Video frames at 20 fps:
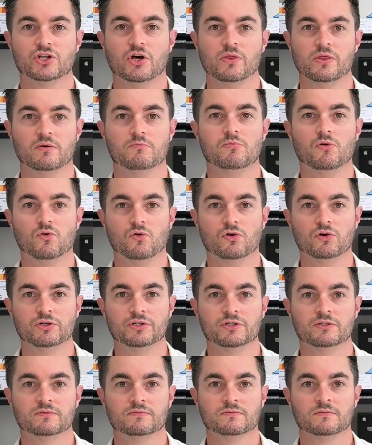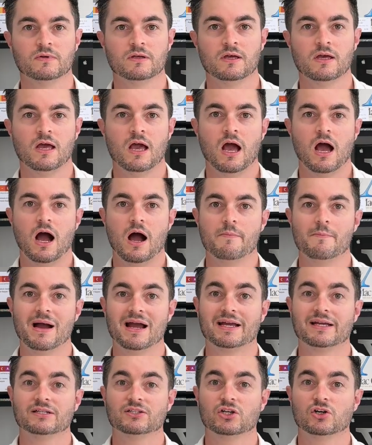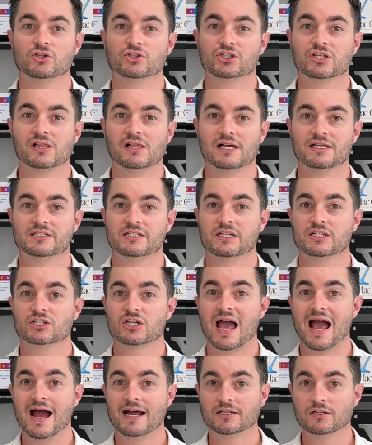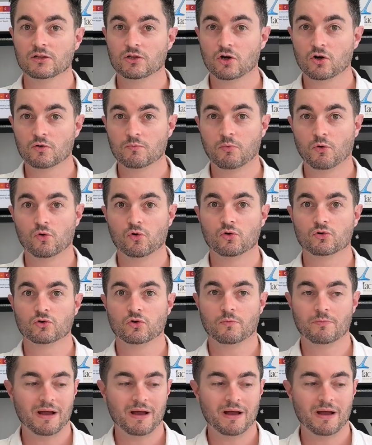on the board. A Macintosh Classic's analog board or